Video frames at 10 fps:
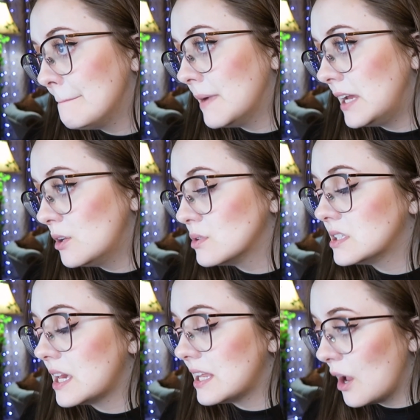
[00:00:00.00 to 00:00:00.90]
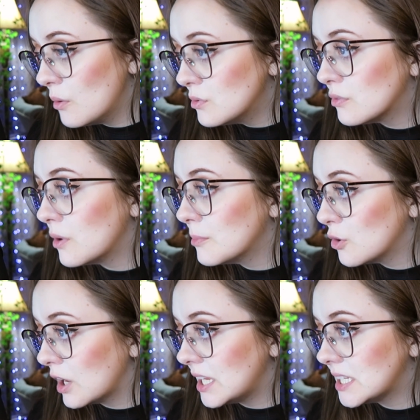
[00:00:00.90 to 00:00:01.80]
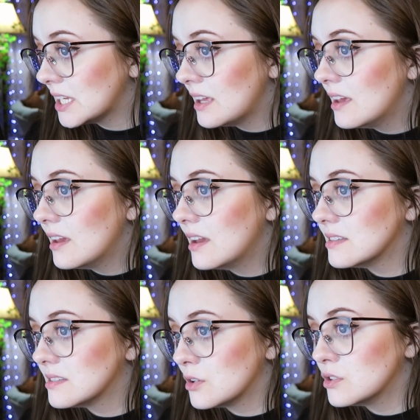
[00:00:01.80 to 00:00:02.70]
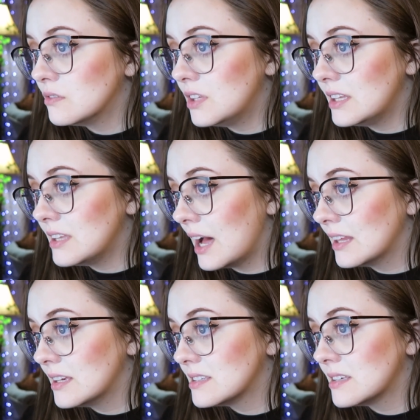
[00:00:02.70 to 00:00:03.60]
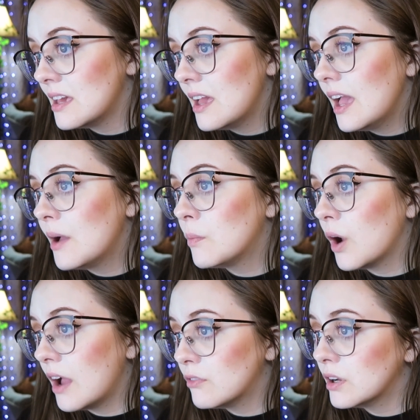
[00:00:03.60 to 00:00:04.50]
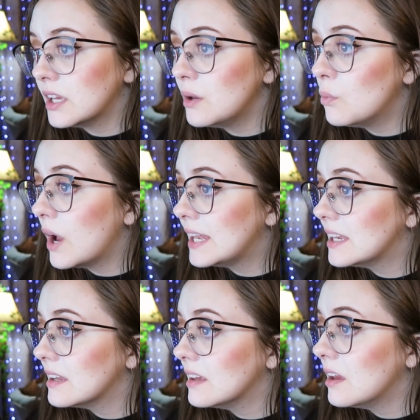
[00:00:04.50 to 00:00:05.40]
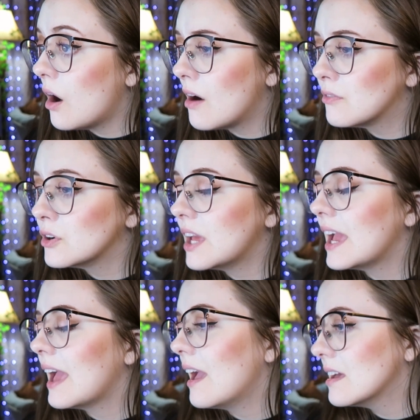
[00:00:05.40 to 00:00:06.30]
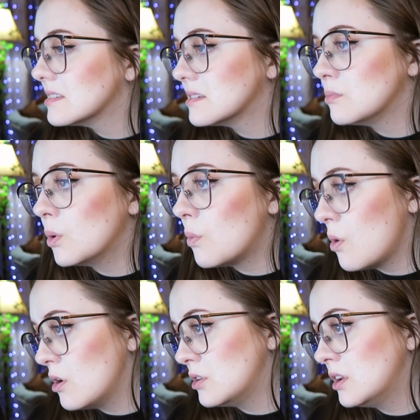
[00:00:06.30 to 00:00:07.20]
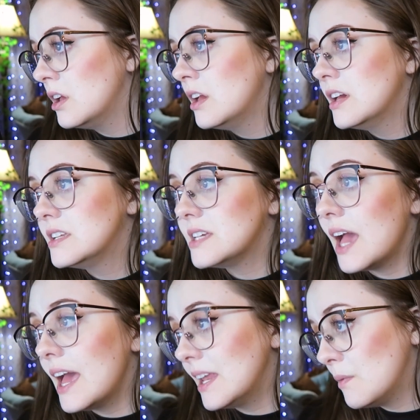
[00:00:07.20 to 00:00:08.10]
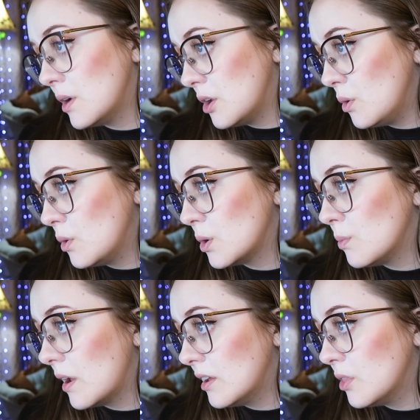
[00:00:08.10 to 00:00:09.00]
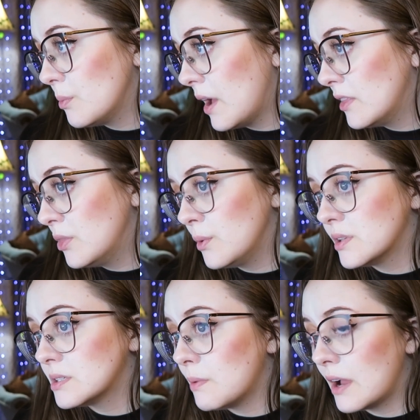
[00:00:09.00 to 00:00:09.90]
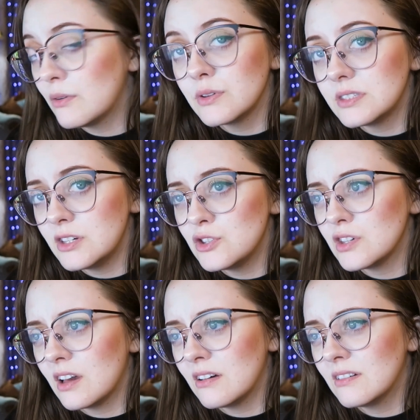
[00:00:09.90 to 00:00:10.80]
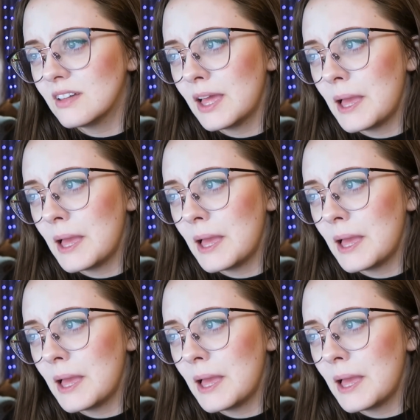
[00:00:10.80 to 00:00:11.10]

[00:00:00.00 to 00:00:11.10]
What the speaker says: Minos set out from Crete in search of Daedalus, and wherever he went, he offered a handsome reward to anyone who could run a thread through a spiral seashell.